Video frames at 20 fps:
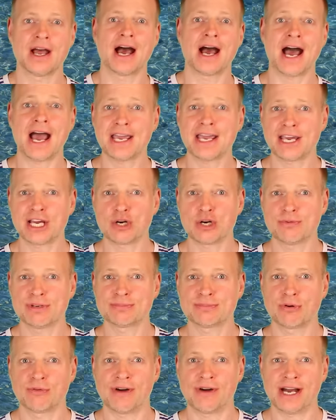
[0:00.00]
High calories
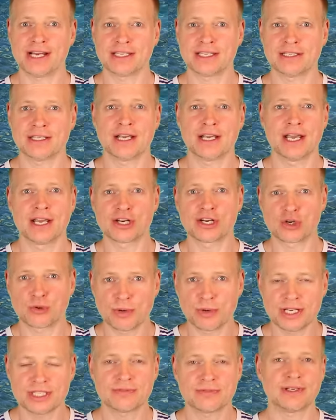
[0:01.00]
provided
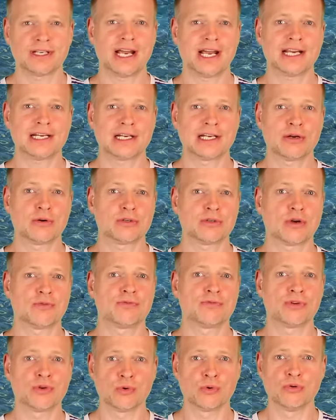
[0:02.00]
increase the likelihood of
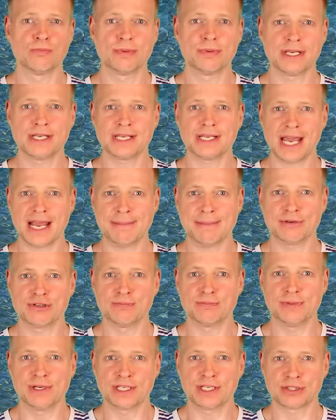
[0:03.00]
you being able to
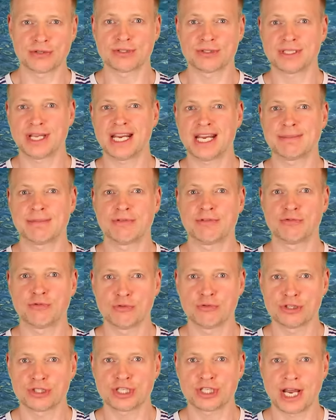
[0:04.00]
build a sustainable
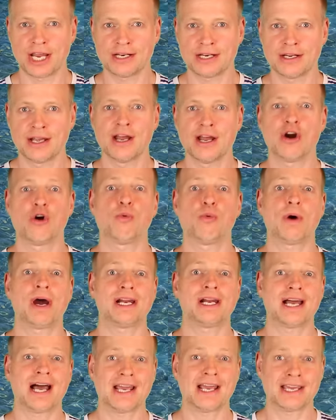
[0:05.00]
food chain,
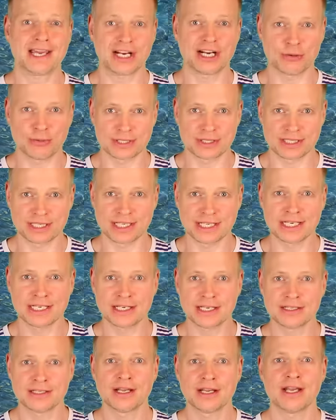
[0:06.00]
while high calories
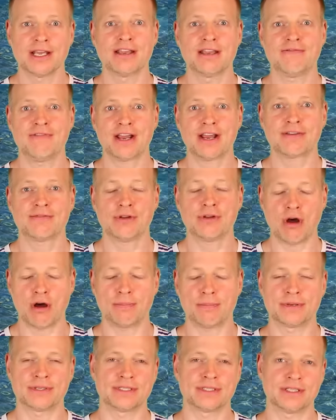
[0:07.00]
needed effect the
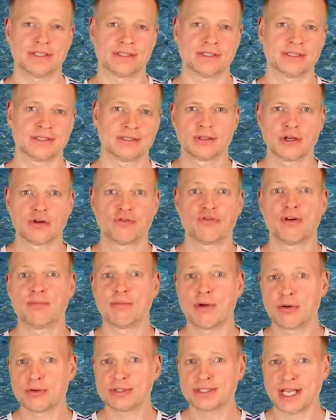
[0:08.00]
opposite. For
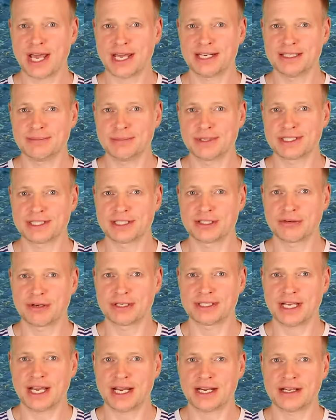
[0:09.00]
most animals in your
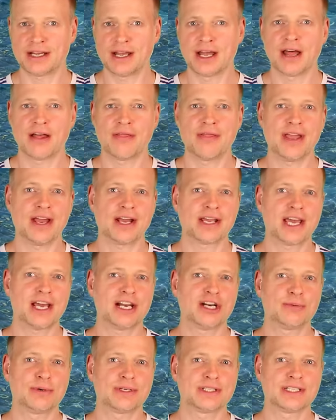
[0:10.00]
deck, their
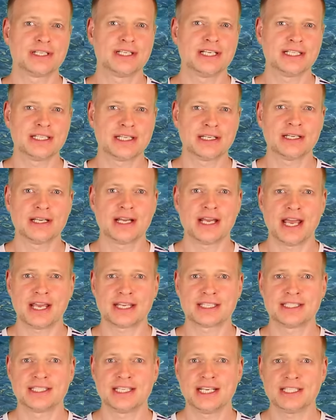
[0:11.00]
calories needed
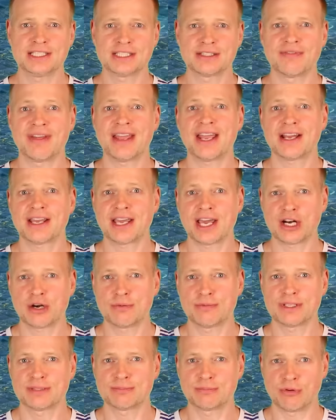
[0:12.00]
exceeds their
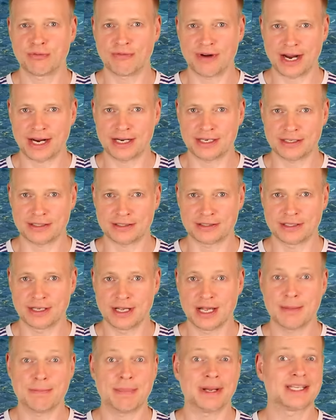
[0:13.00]
calories provided.
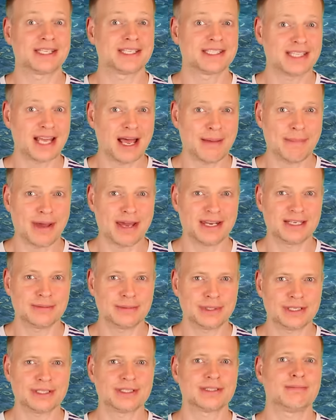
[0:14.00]
But some
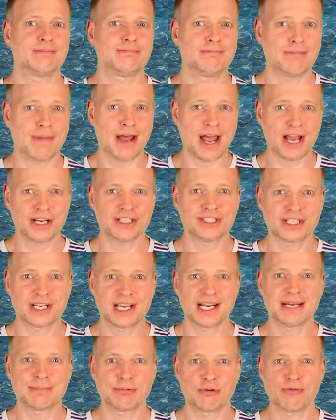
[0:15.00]
animals
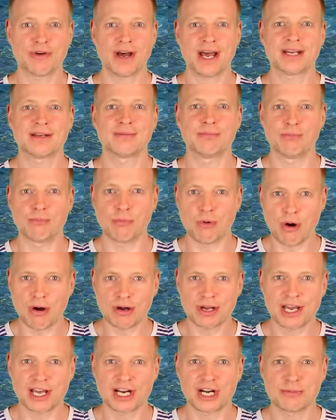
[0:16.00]
magically provide more
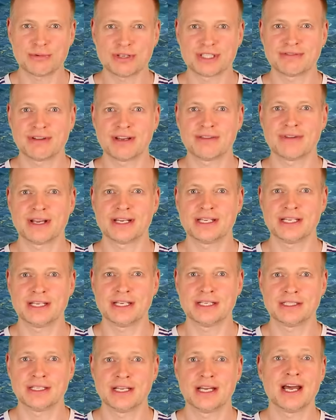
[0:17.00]
calories than they
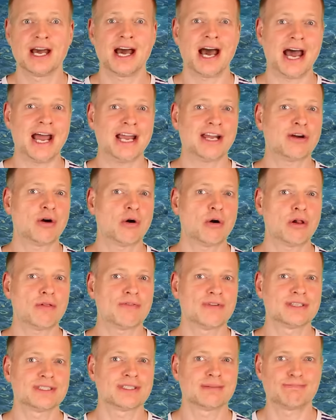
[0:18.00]
need. I call
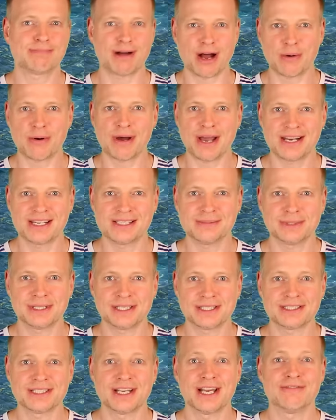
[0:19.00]
these power
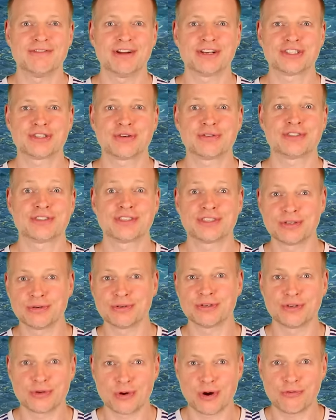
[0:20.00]
animals that should
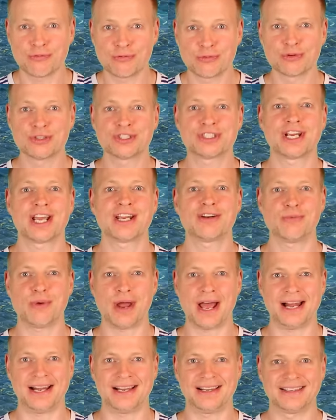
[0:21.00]
suit your food chain
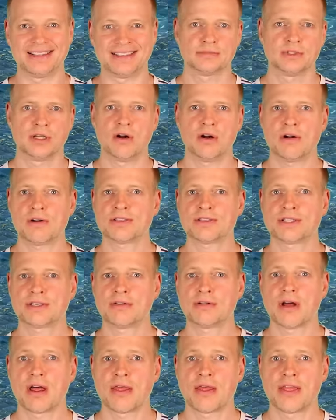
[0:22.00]
well.
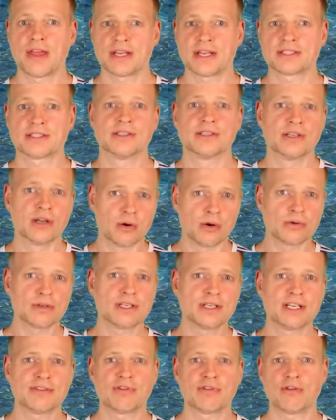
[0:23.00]
Also, there's no
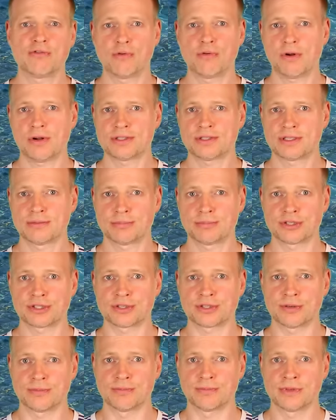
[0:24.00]
need for false
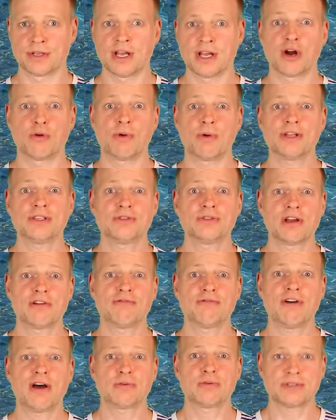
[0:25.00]
ambition. Once you have
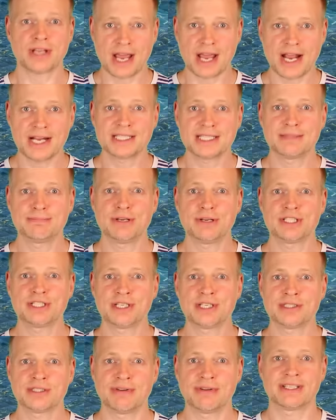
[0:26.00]
found eight
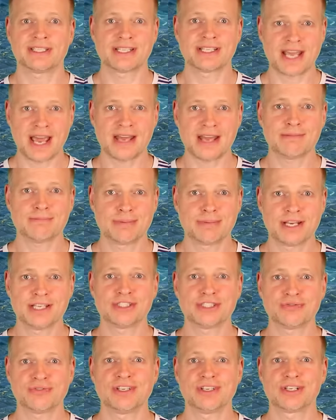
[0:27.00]
species that can
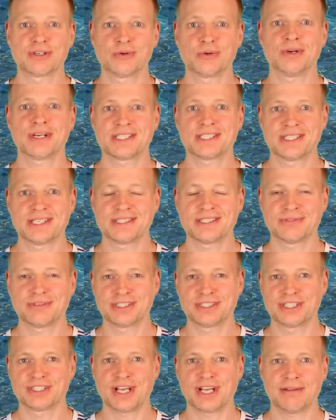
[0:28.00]
peacefully coexist
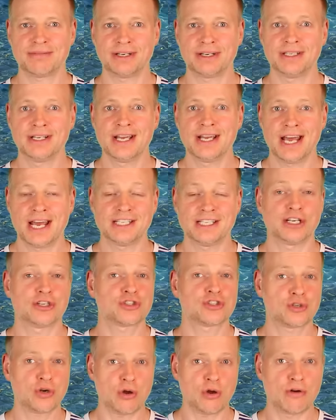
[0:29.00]
with each other and are
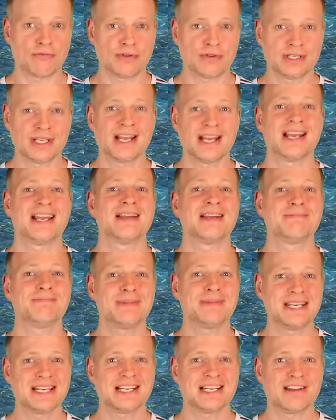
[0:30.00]
sure of it,
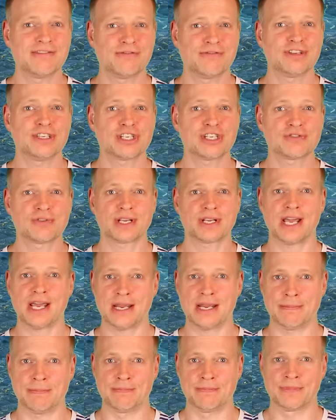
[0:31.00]
immediately finish the
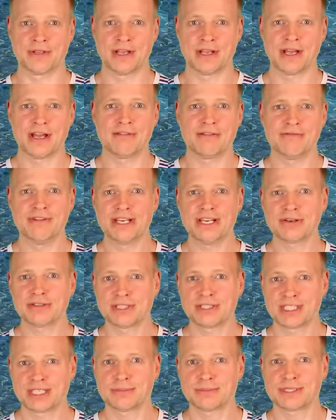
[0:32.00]
game. The
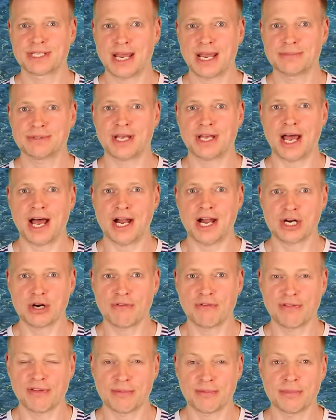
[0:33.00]
Ecosystem Game's
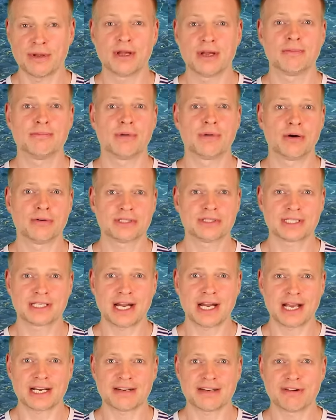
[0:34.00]
algorithm most
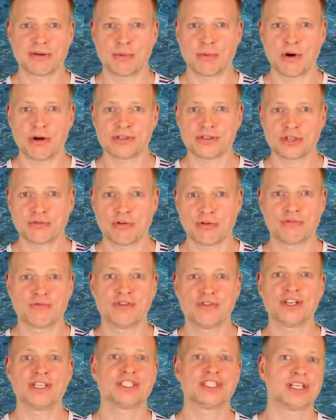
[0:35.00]
likely rewards you for
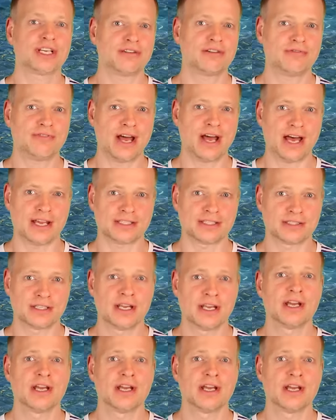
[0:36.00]
finishing it fast.